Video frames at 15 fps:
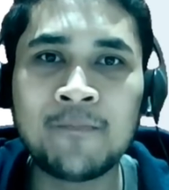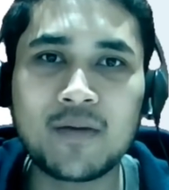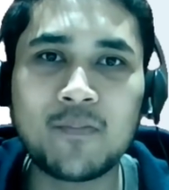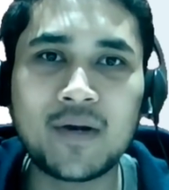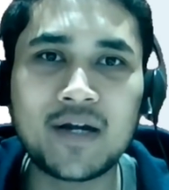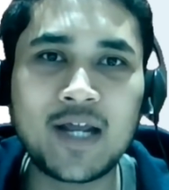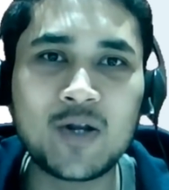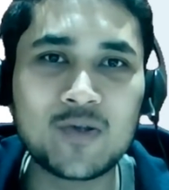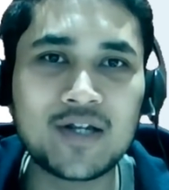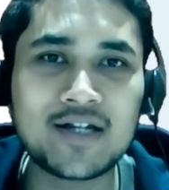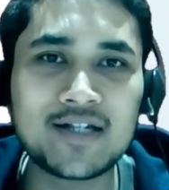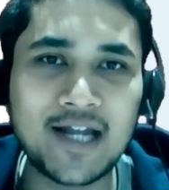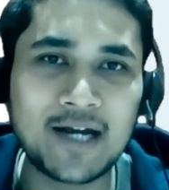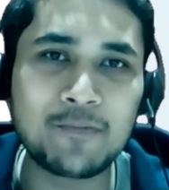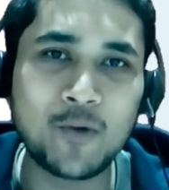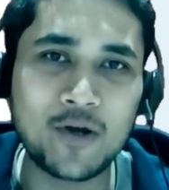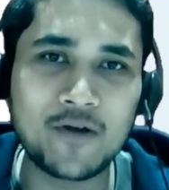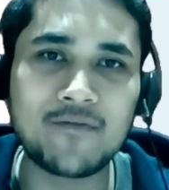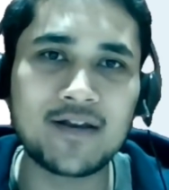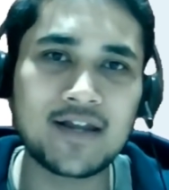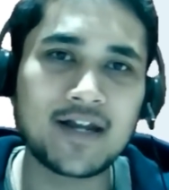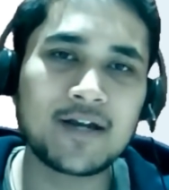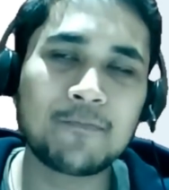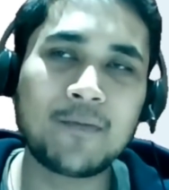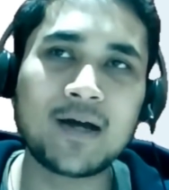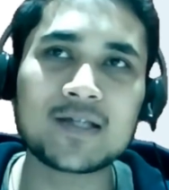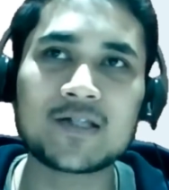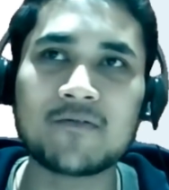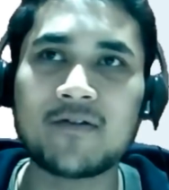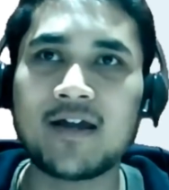But I know that that point will get
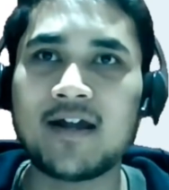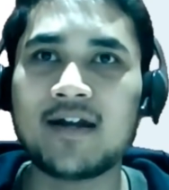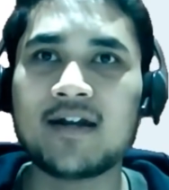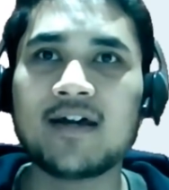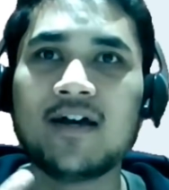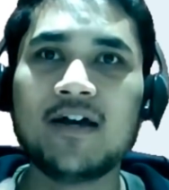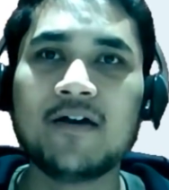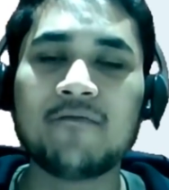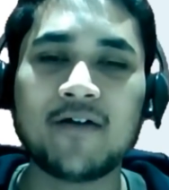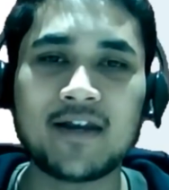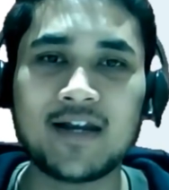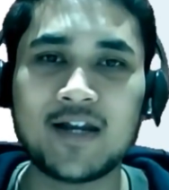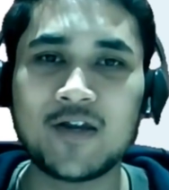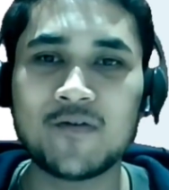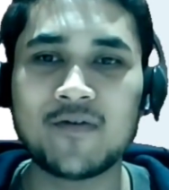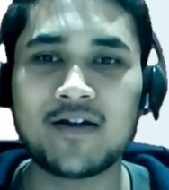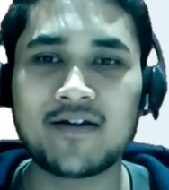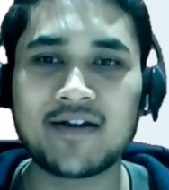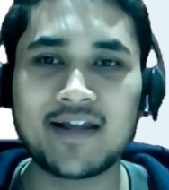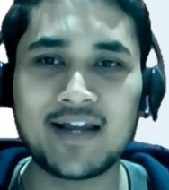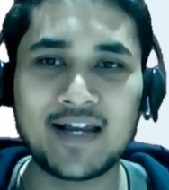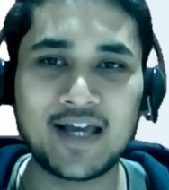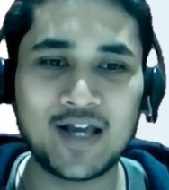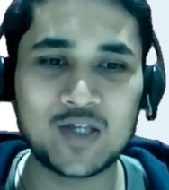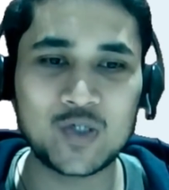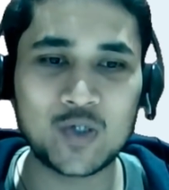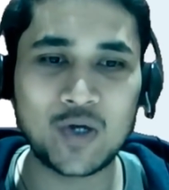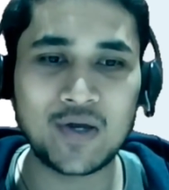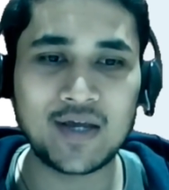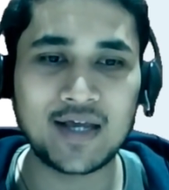passed away and finally you will really
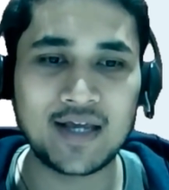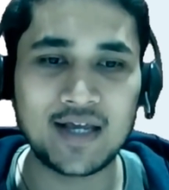enjoy